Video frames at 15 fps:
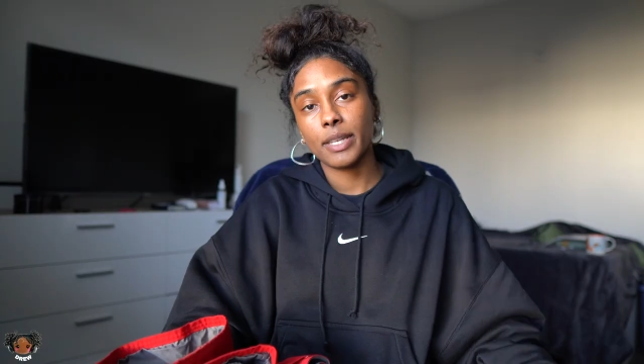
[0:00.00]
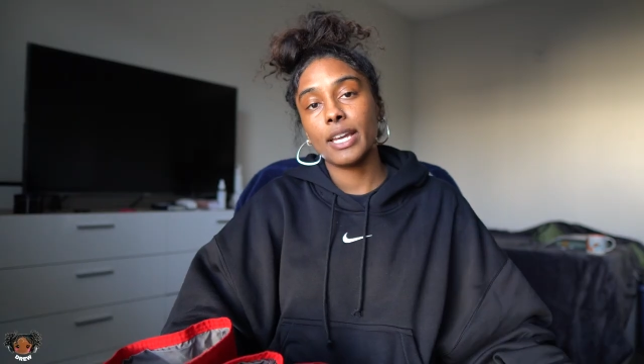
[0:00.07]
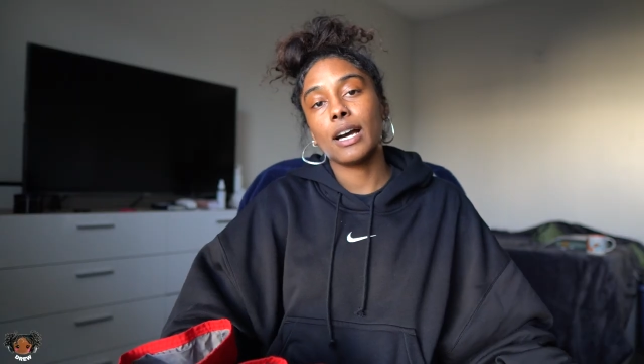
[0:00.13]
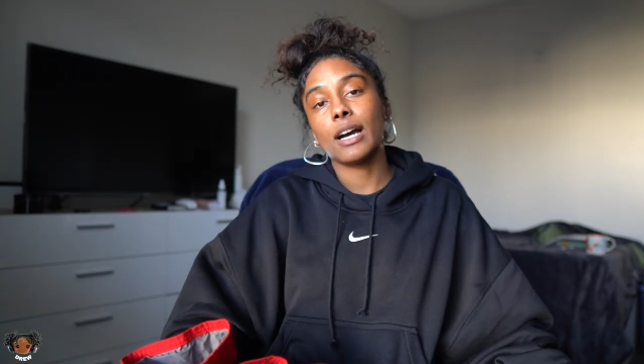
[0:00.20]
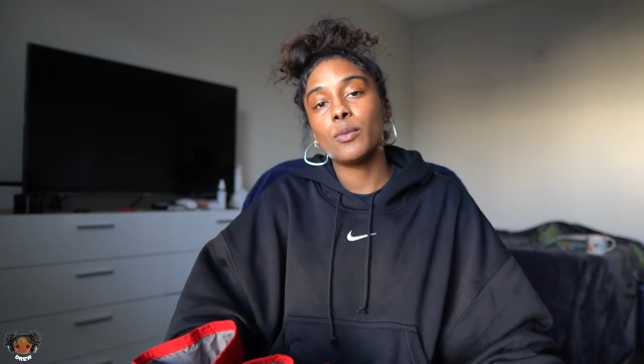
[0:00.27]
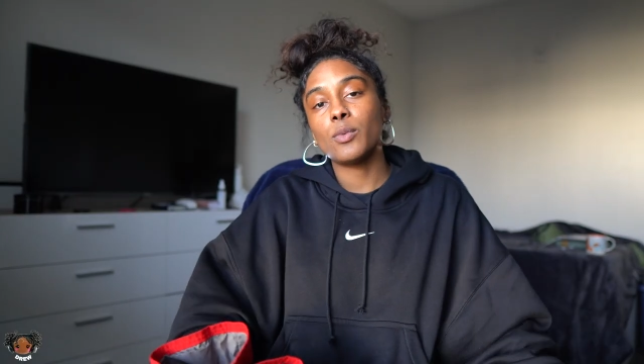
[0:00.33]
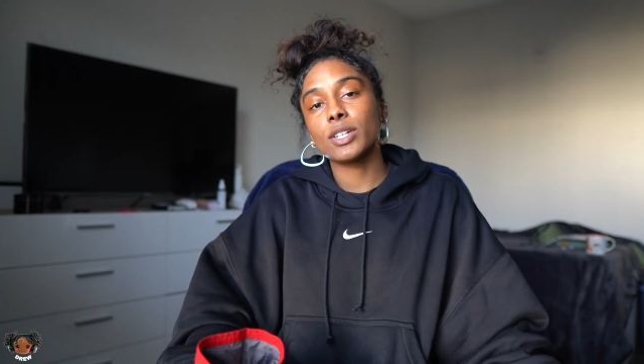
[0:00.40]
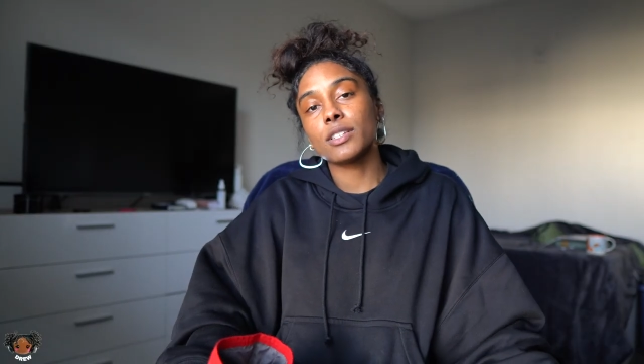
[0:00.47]

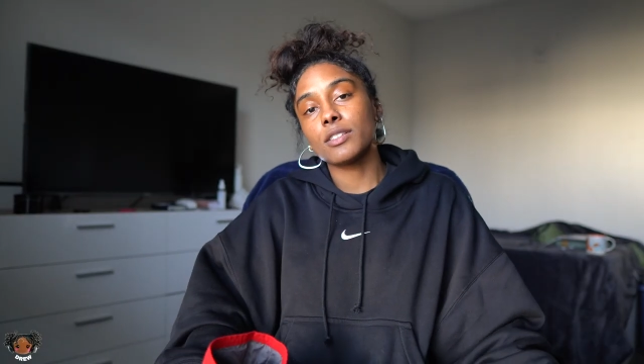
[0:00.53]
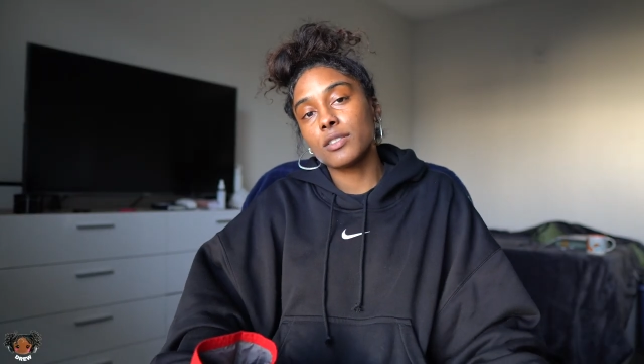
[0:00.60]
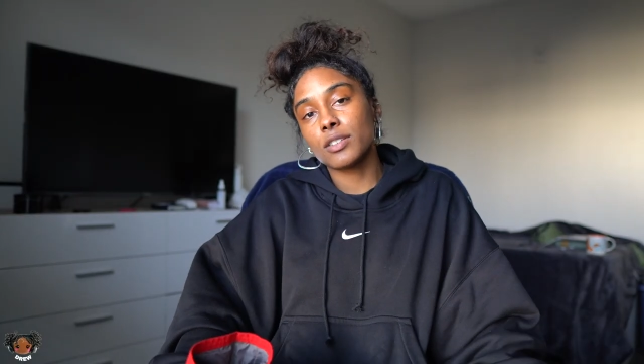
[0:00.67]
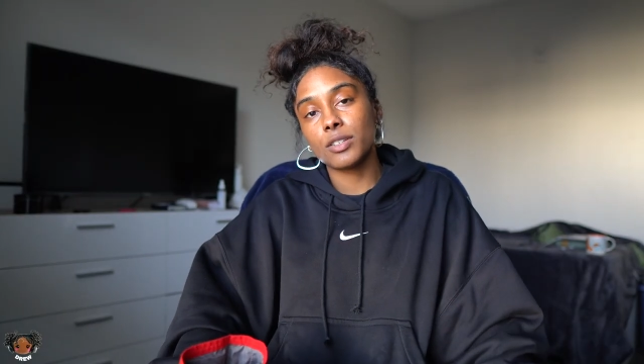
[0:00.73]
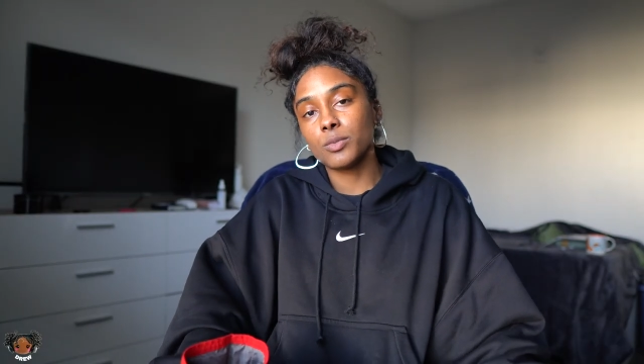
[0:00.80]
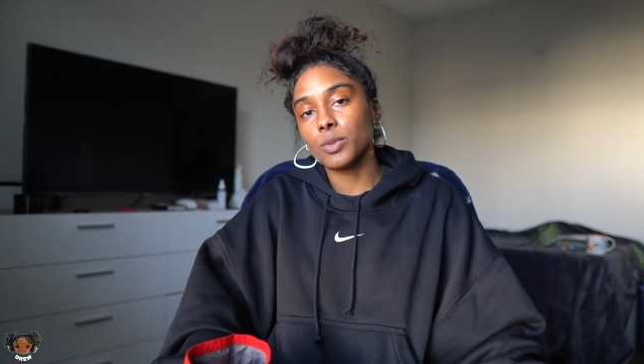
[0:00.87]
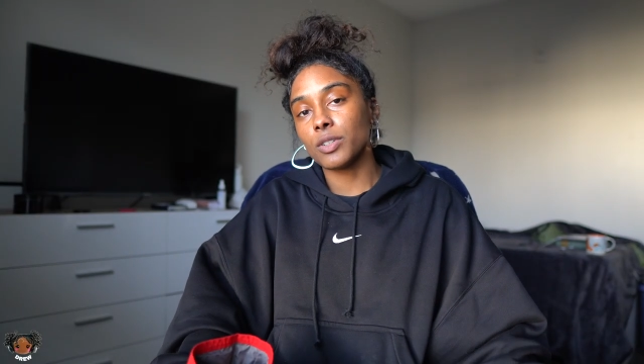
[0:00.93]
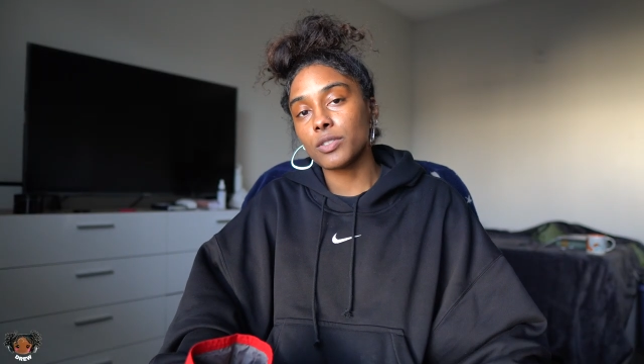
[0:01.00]
yeah, I walked into
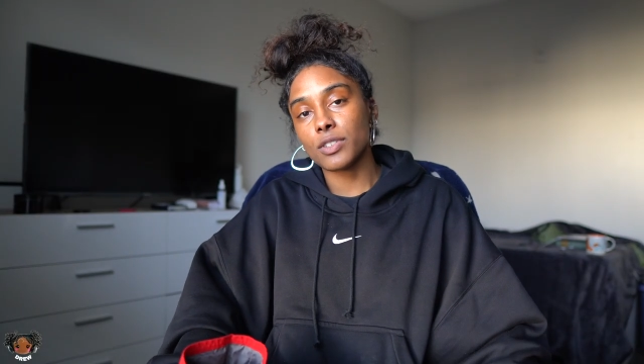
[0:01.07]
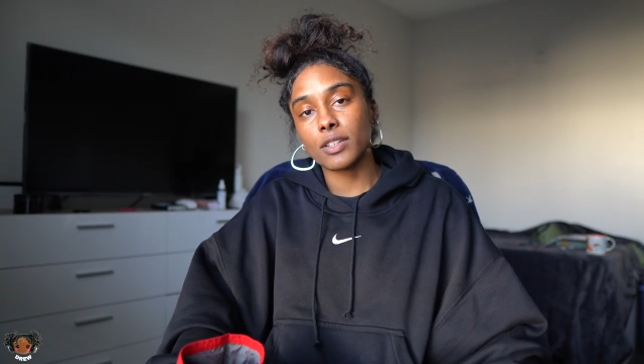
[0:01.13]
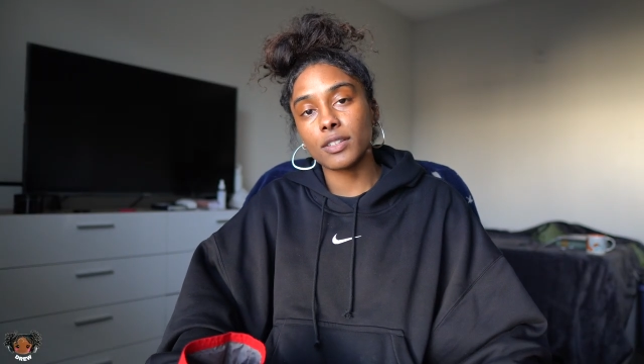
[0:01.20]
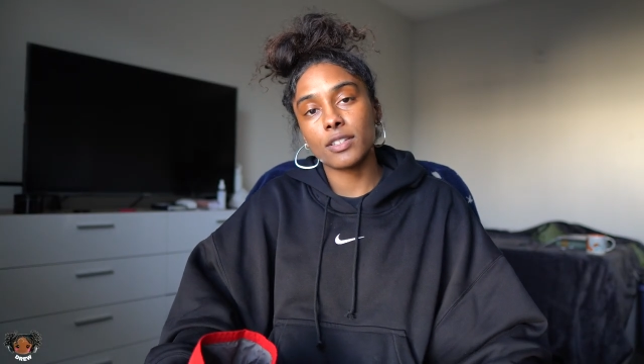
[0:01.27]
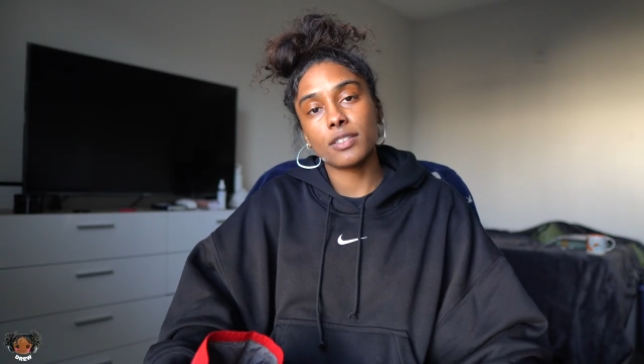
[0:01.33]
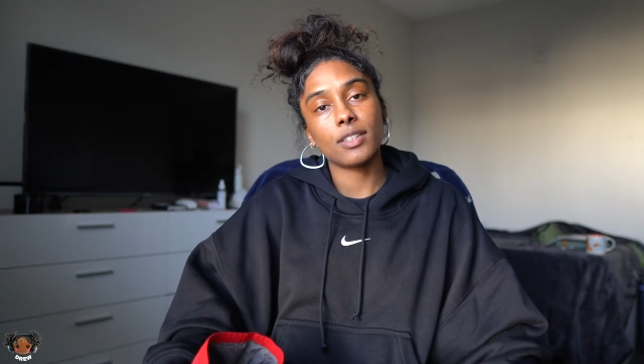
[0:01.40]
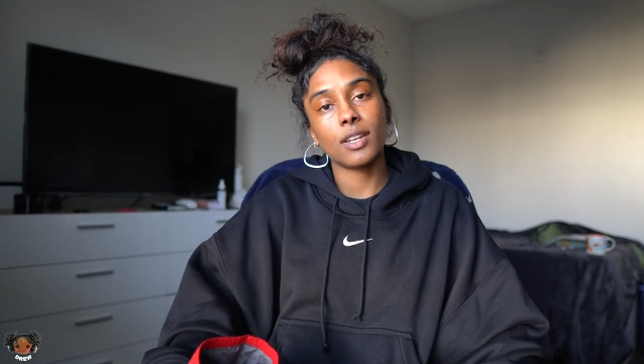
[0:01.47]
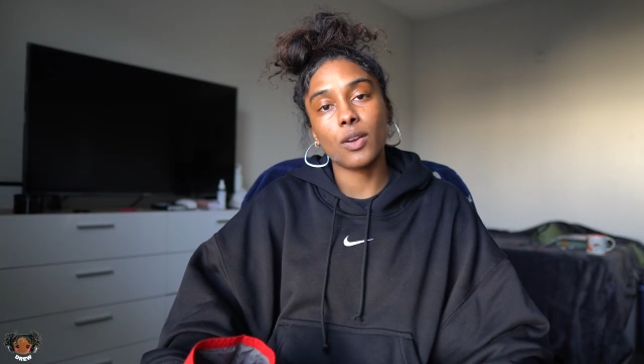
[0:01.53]
Goodwill, saw
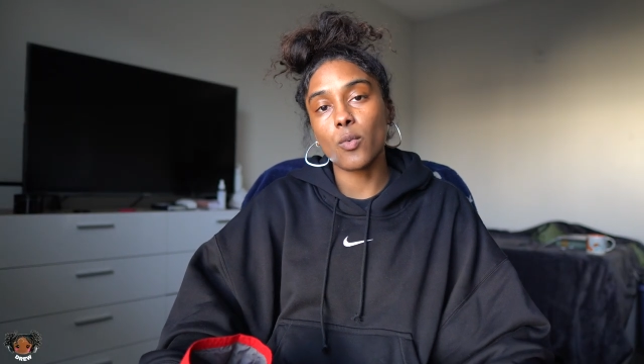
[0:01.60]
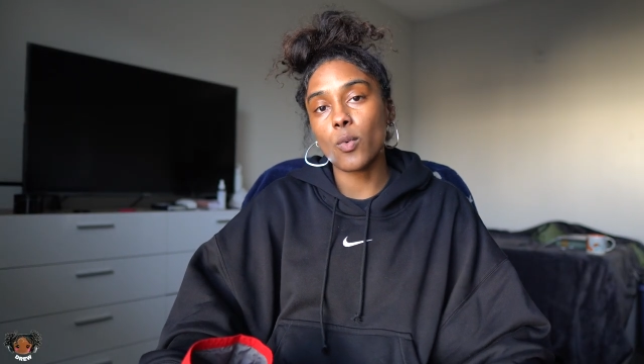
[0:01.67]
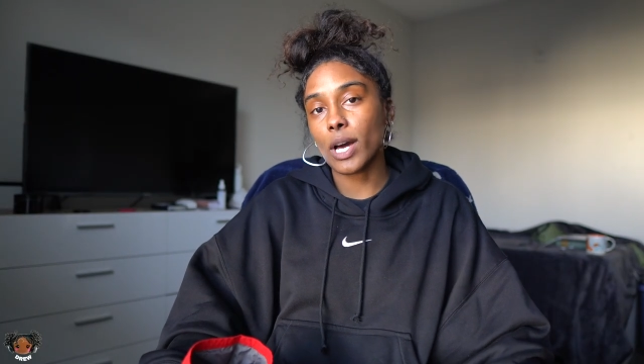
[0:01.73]
these sitting